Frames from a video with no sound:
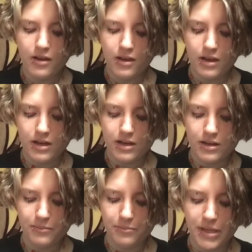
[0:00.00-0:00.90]

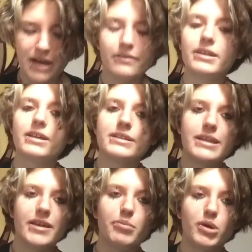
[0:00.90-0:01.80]
But everything is
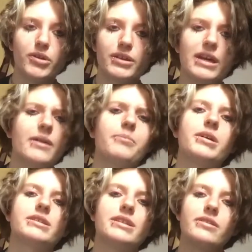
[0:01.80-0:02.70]
labeled on
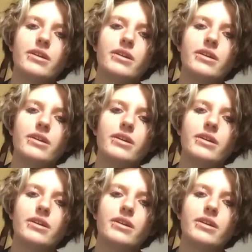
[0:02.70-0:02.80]
campus, and